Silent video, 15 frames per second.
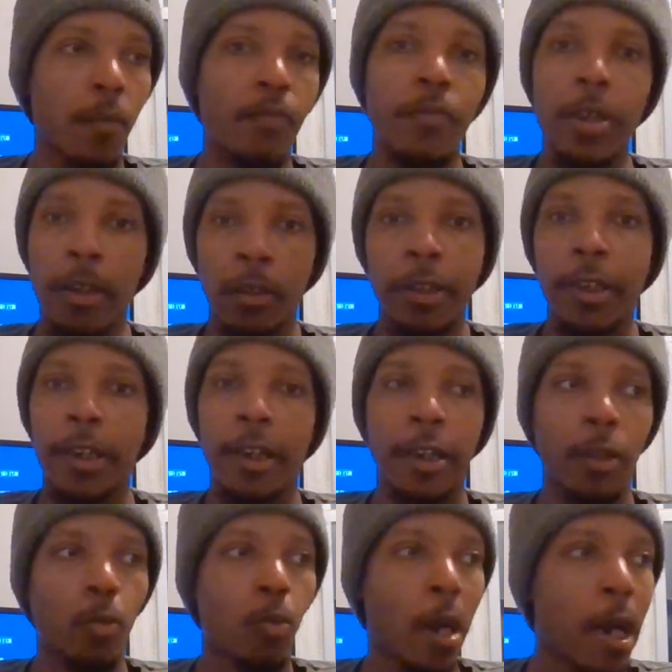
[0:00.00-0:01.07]

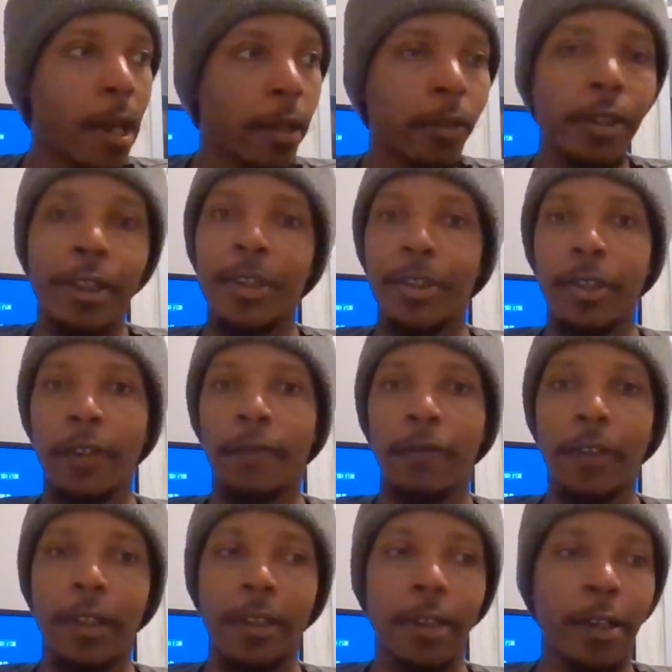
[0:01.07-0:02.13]
Amelia and Wiley and
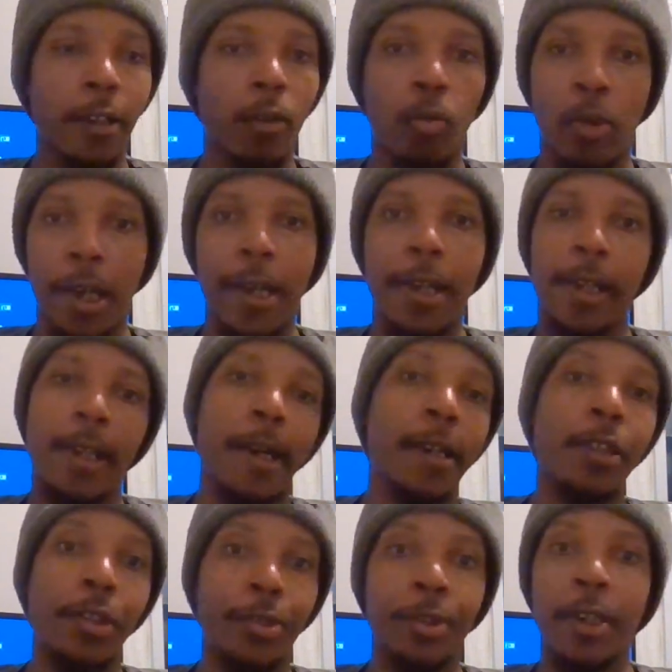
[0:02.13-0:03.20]
stuff like that away. And
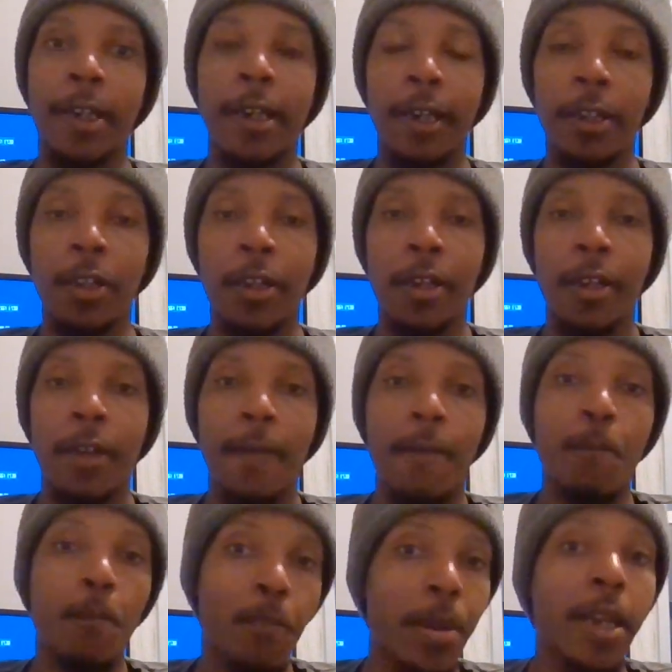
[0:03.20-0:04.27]
I understand
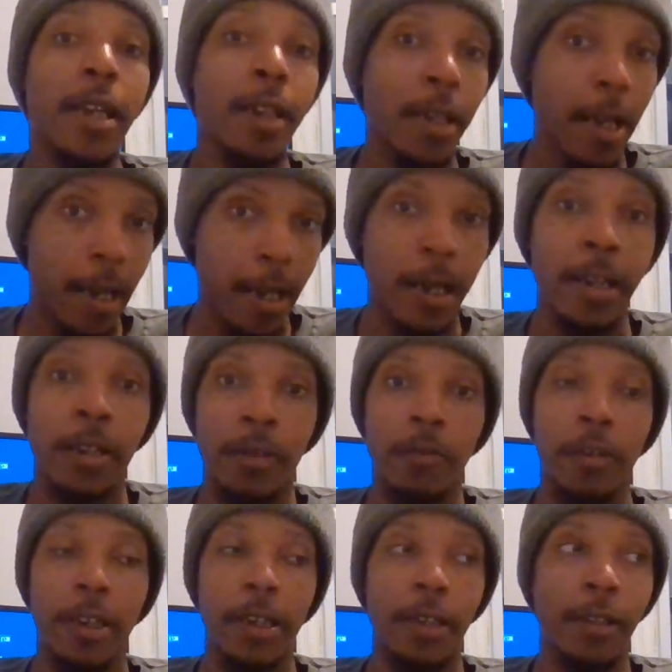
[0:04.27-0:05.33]
being
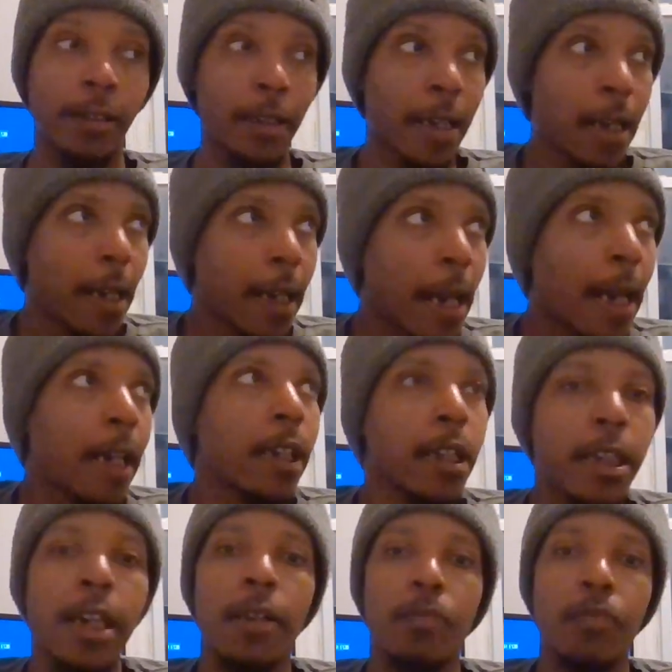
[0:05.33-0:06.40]
angry. Like, I
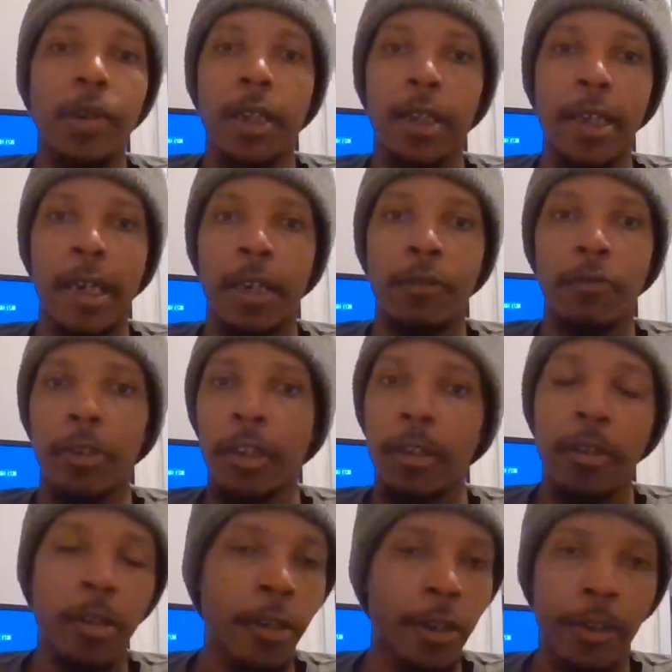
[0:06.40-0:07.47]
get being
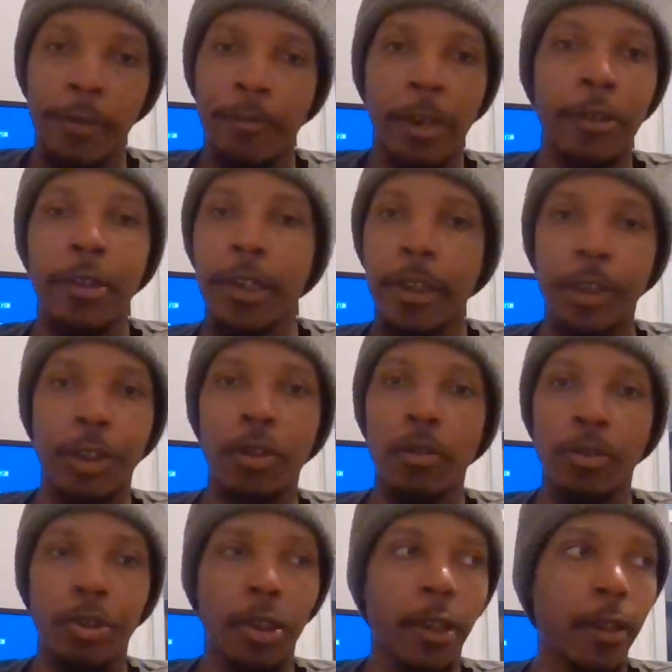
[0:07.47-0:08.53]
angry, you know, the mother of your
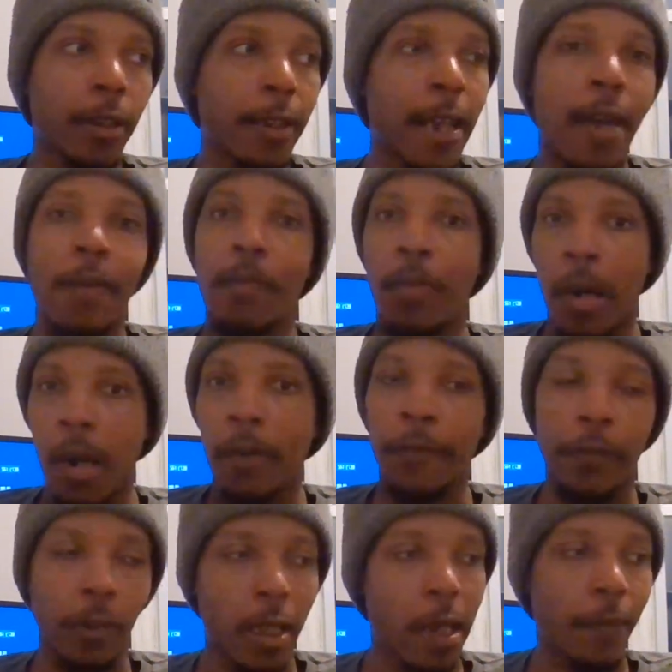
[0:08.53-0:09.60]
children, that
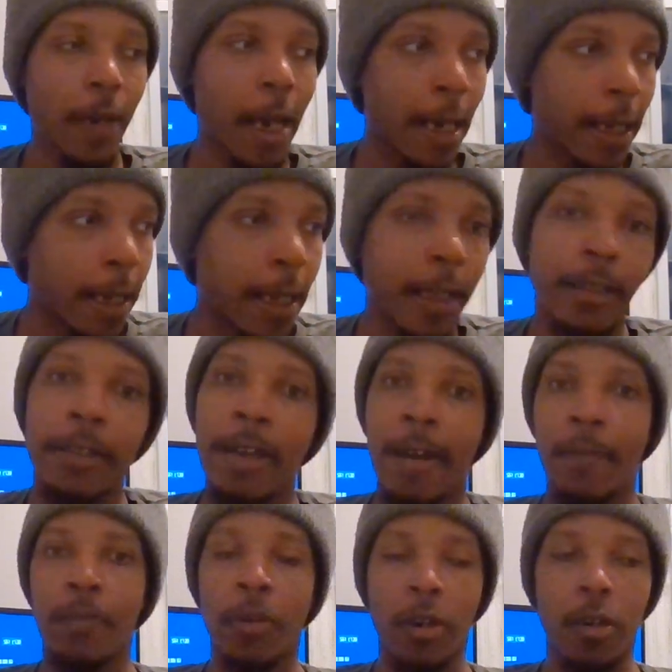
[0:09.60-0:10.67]
bond for life. I get
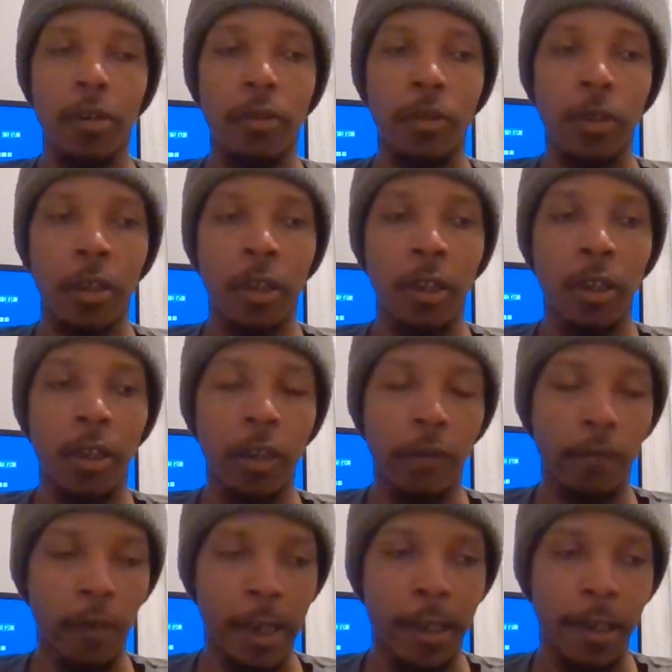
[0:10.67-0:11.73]
that part,
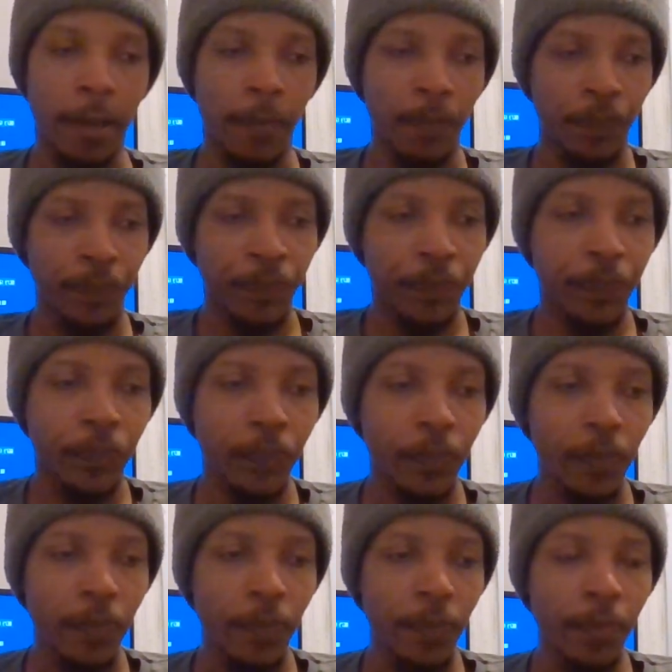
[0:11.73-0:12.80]
right?
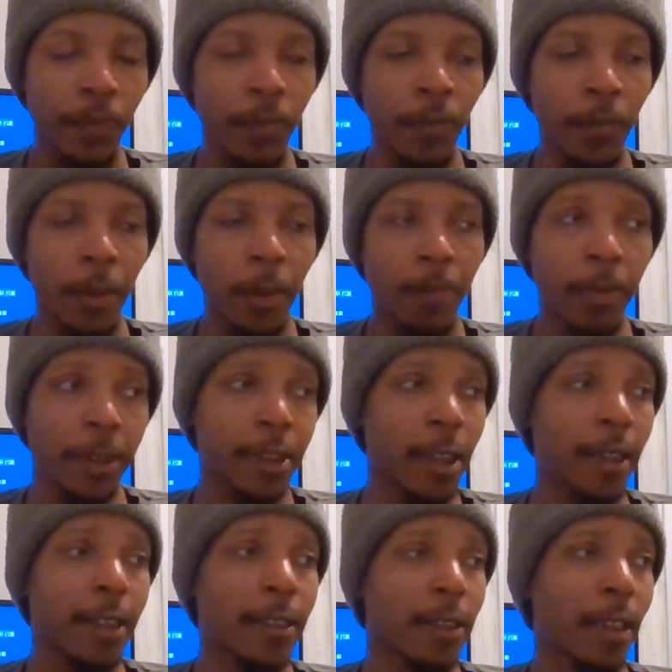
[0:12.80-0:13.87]
But
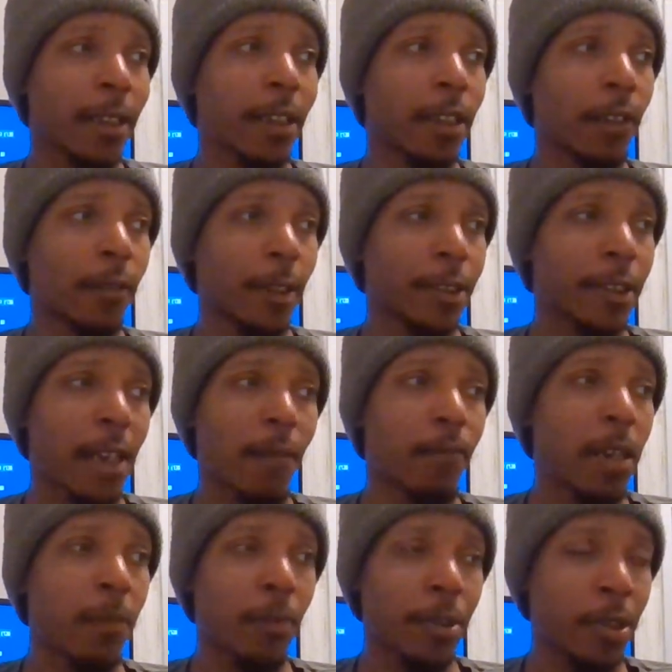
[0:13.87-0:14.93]
Sonny's like, you know, listen, I've
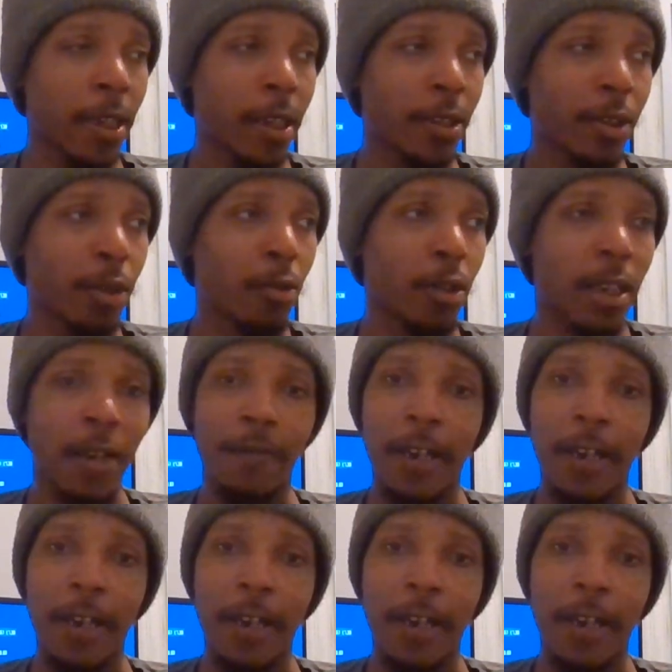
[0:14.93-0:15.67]
made mistakes too and